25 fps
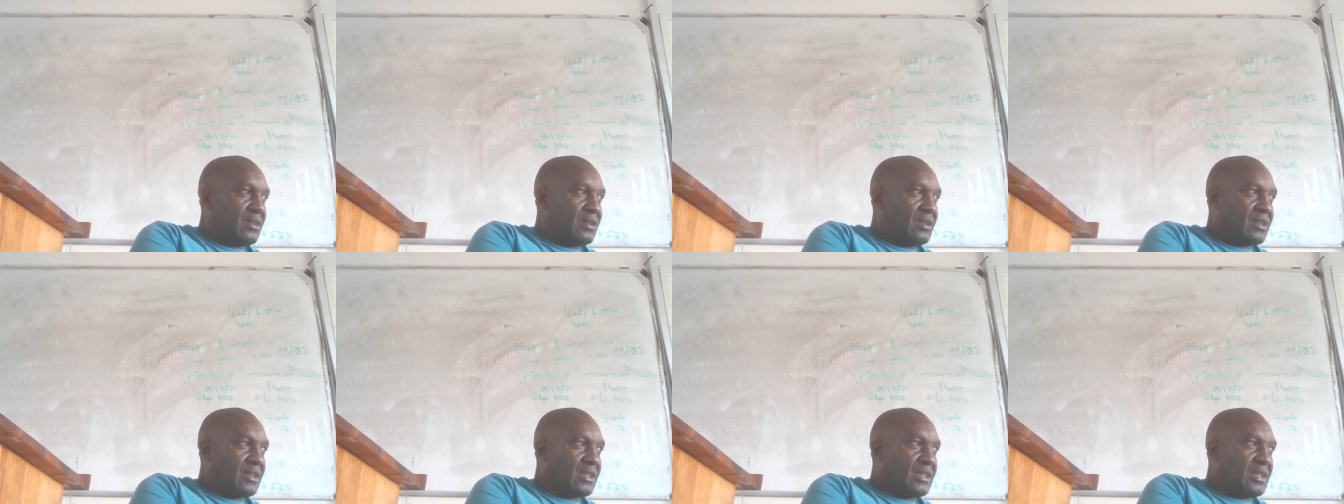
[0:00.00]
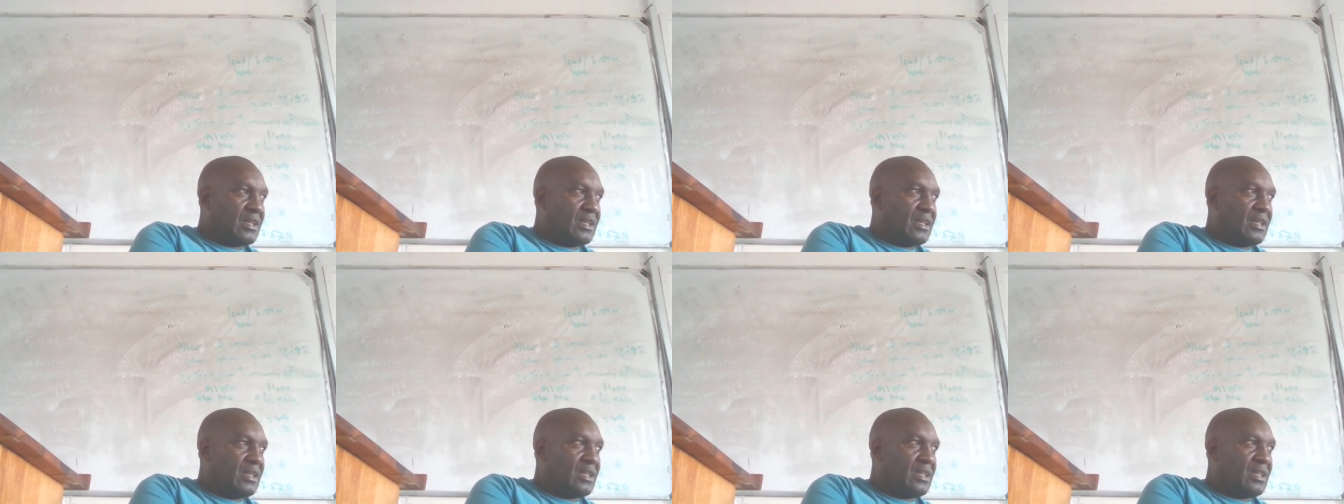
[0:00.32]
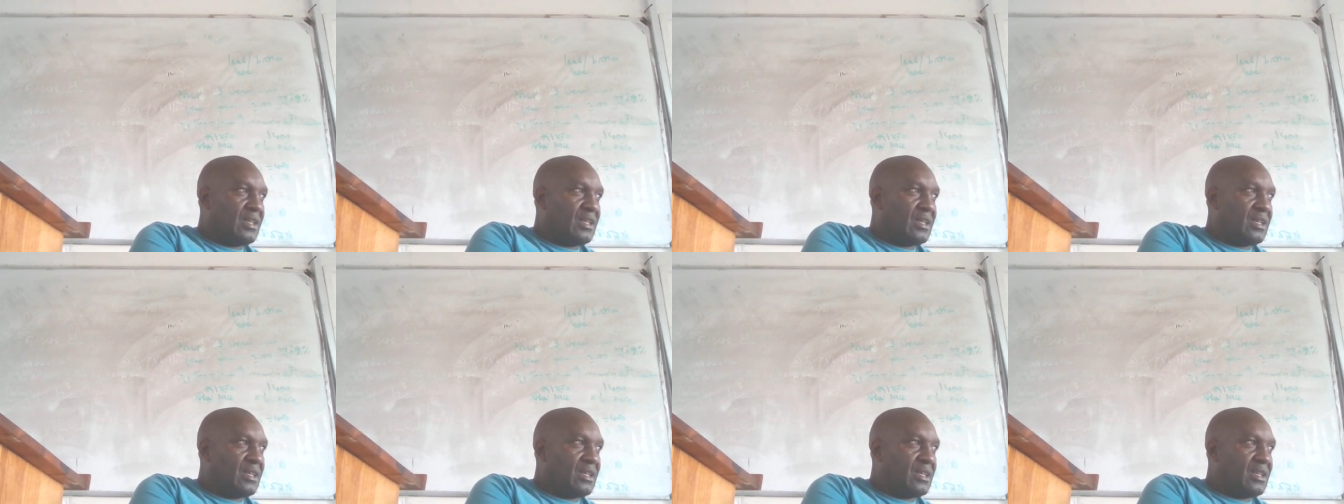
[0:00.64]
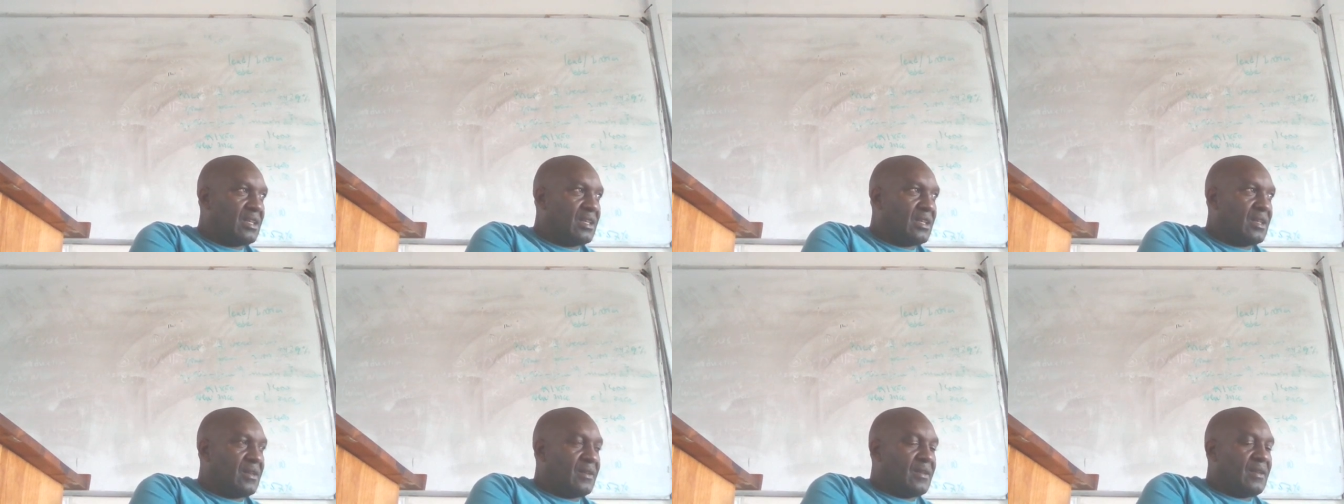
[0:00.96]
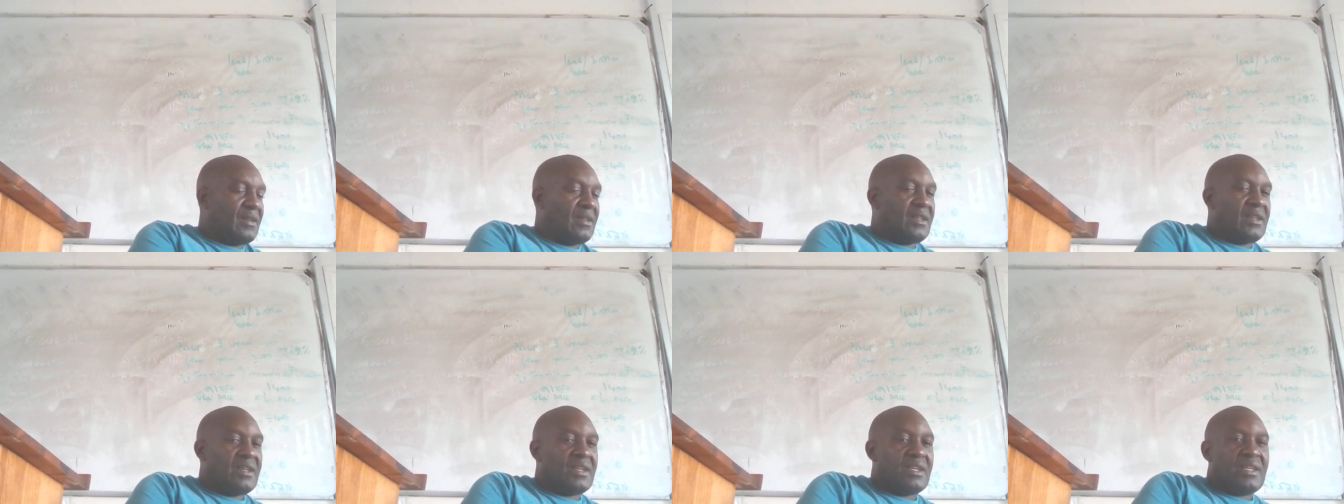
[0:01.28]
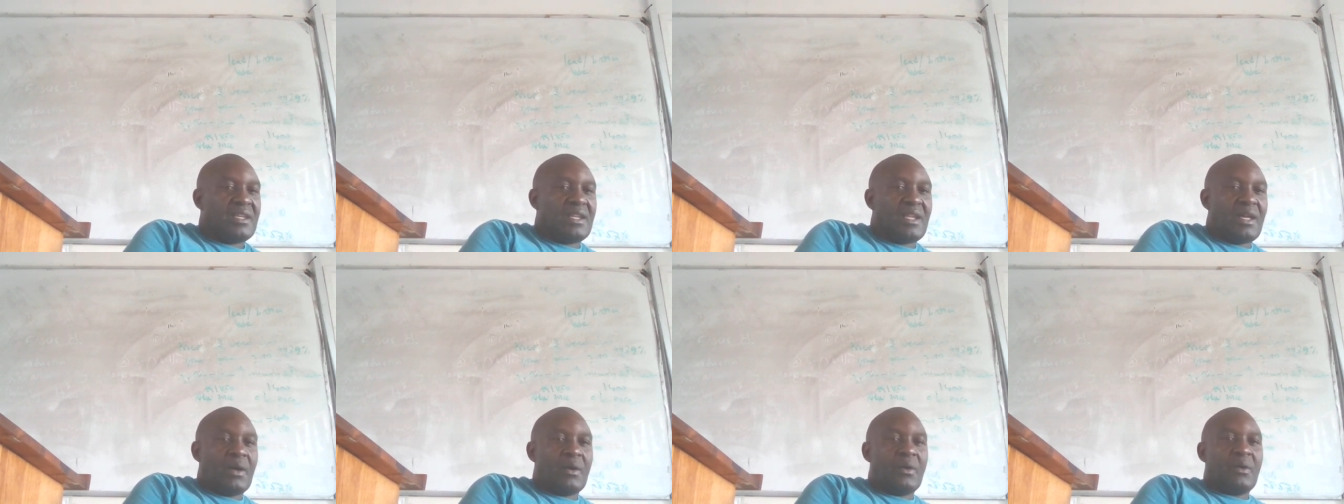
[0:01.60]
Okay.
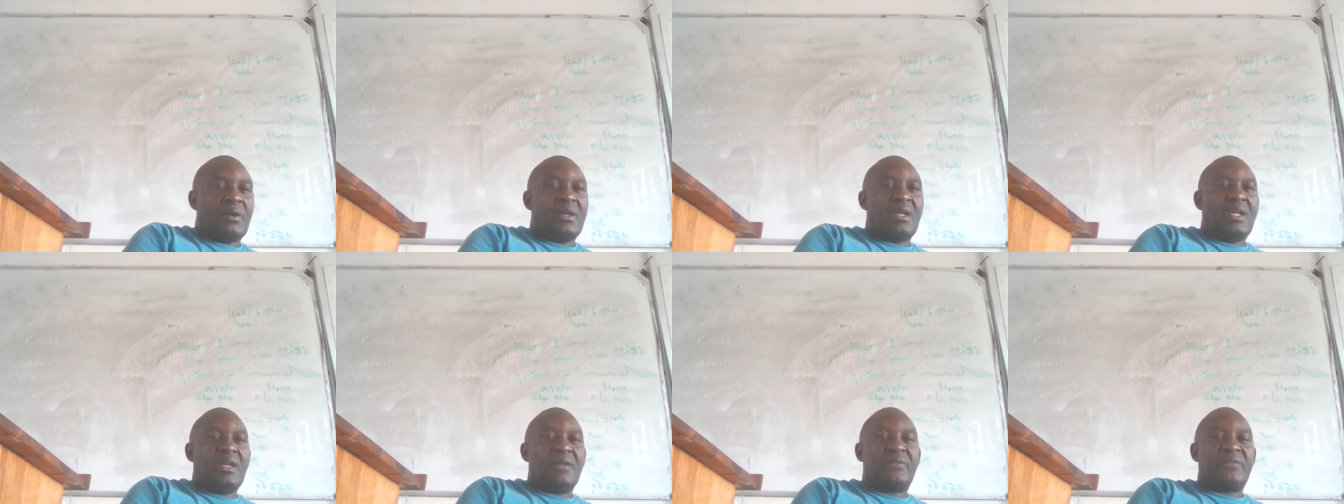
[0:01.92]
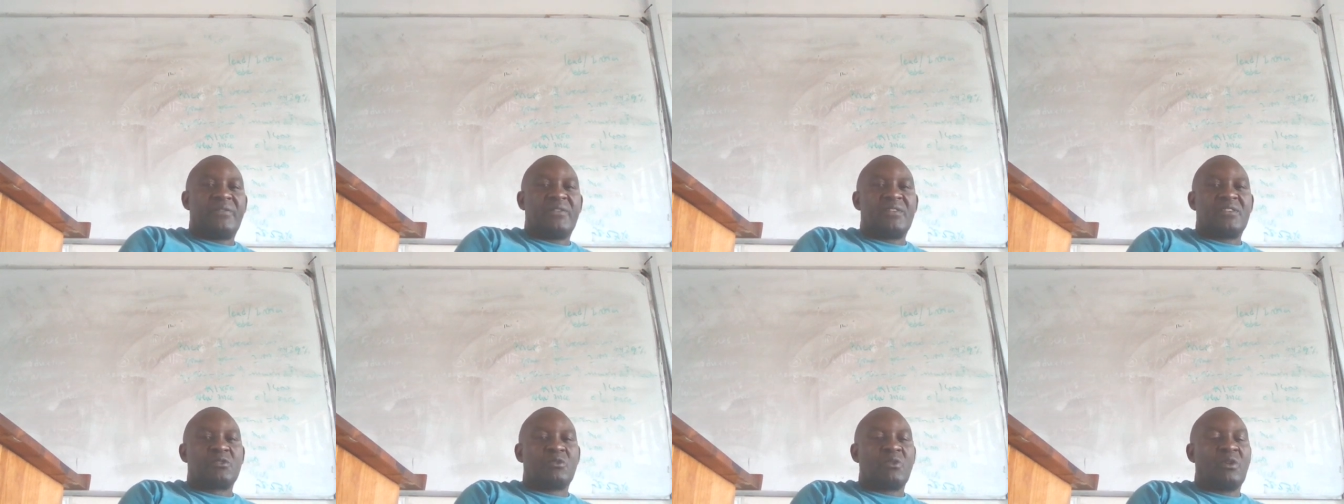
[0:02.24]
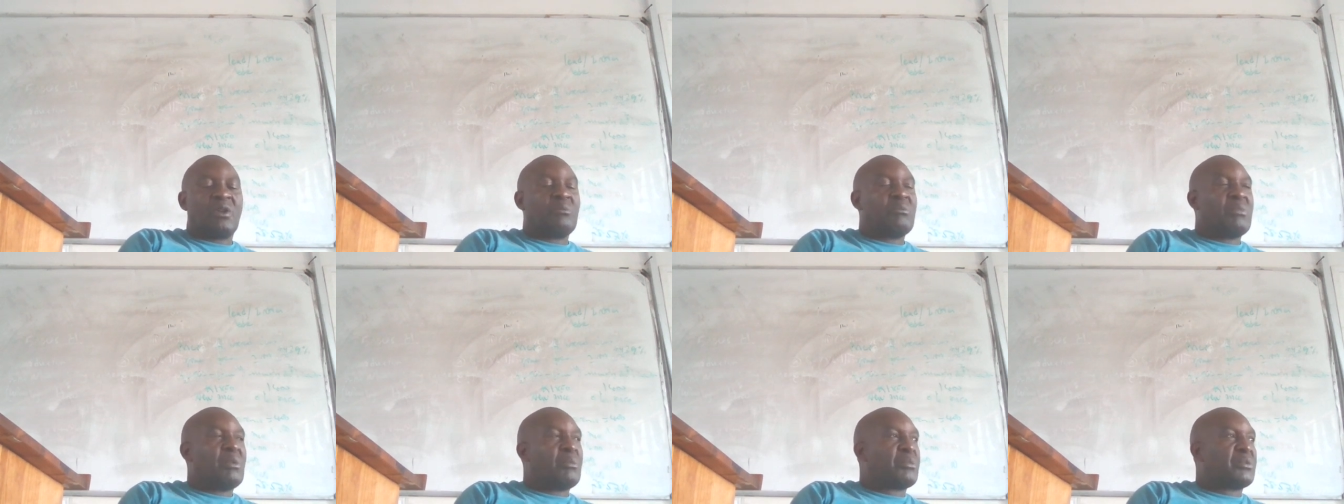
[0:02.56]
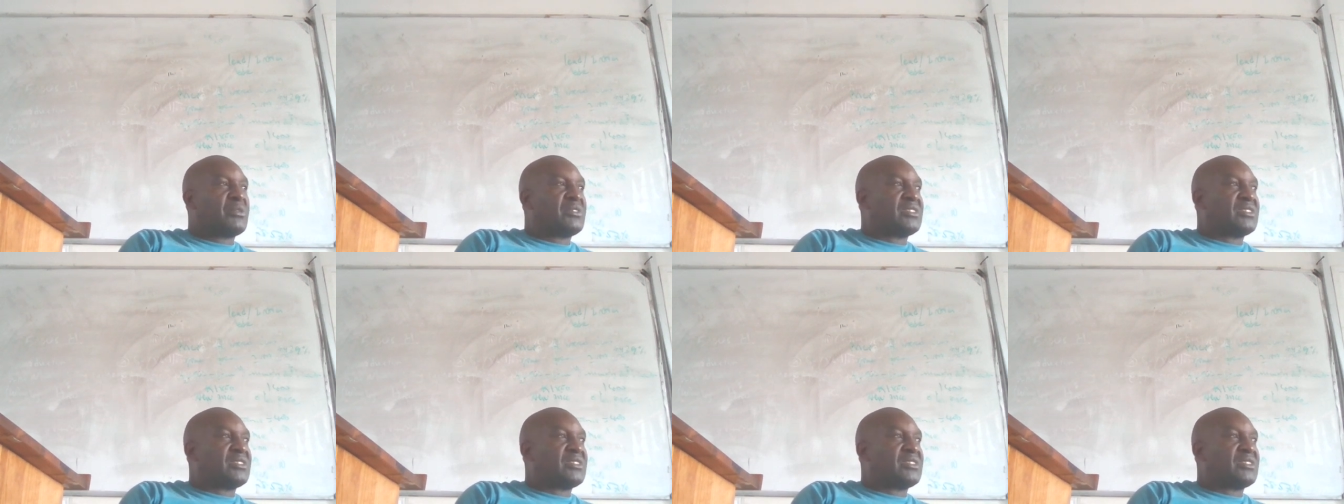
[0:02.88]
Now, if it's going to be